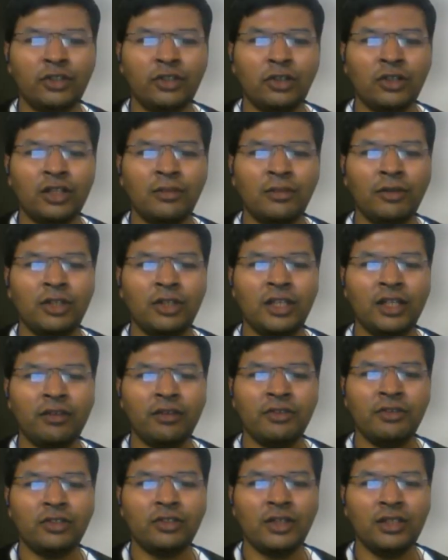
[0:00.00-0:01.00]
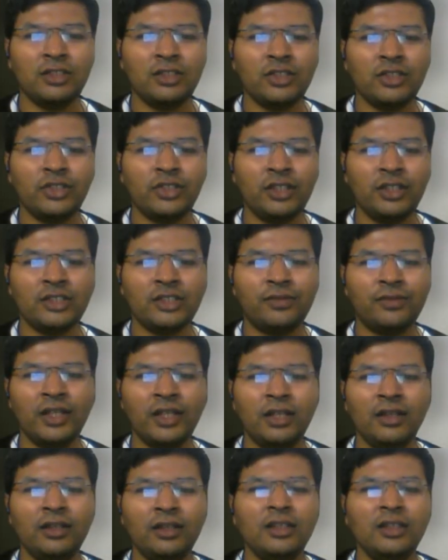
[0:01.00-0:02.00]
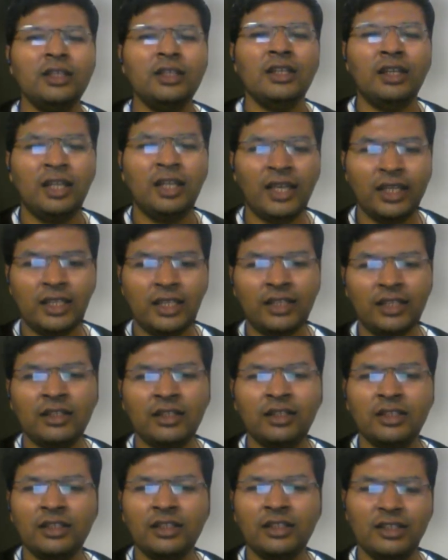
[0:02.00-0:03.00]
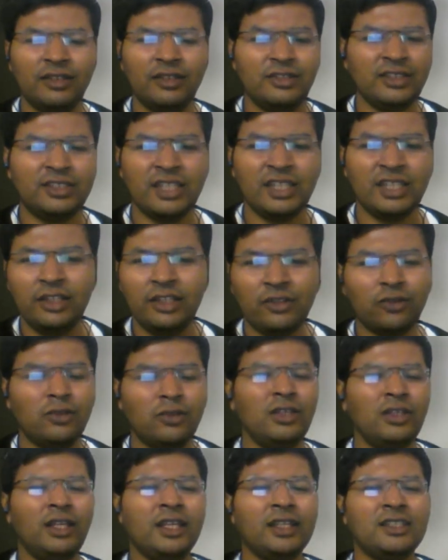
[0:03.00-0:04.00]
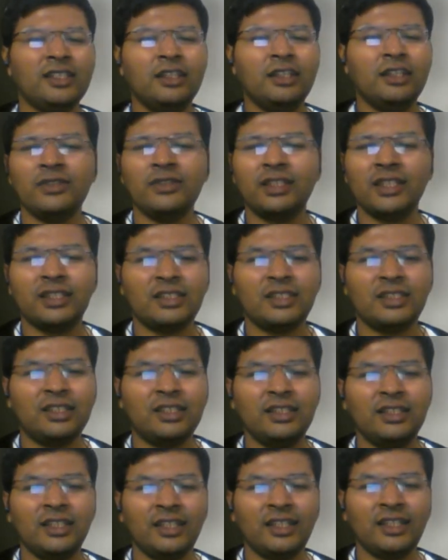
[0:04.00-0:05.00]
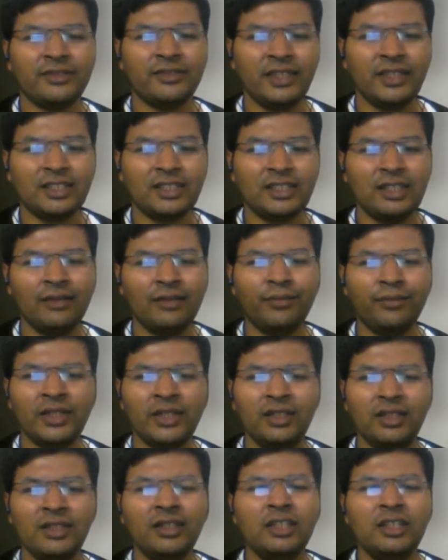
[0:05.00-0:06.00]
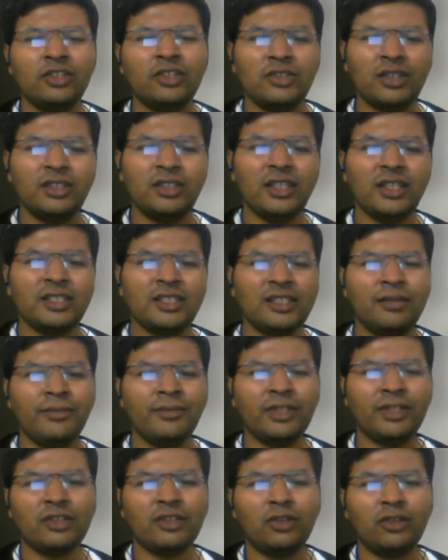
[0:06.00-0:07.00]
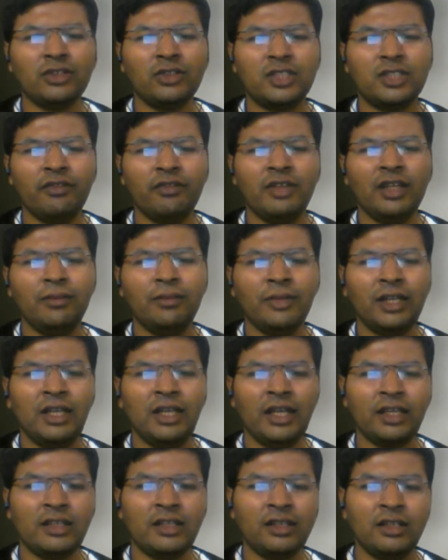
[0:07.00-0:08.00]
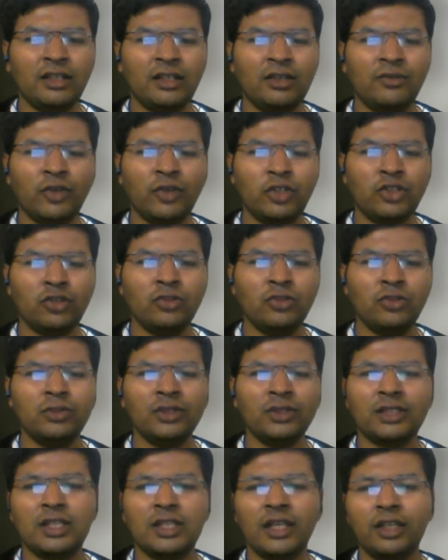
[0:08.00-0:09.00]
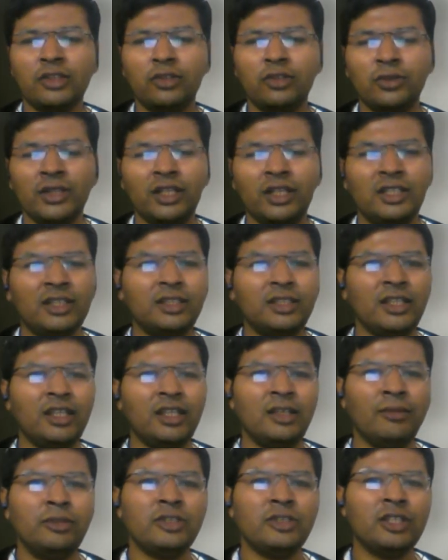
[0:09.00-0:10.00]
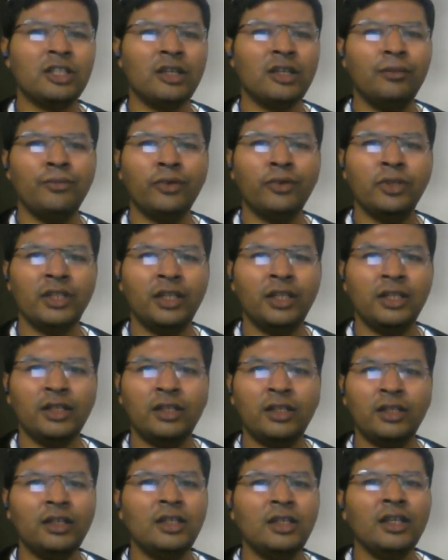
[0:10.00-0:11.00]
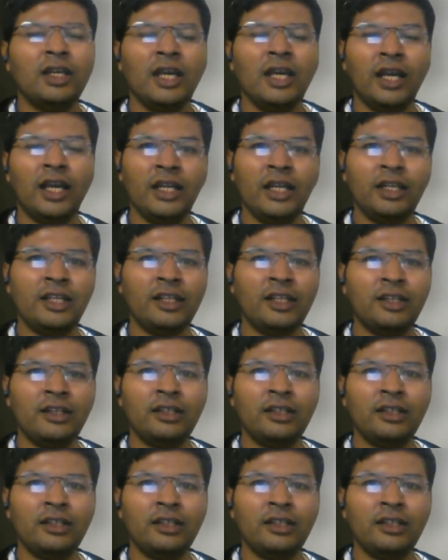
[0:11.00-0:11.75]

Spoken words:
talked about data virtualization as well. Like as I told, like Salesforce Connect is one example. So other examples are also available. Like what you do is like you create an LWC component and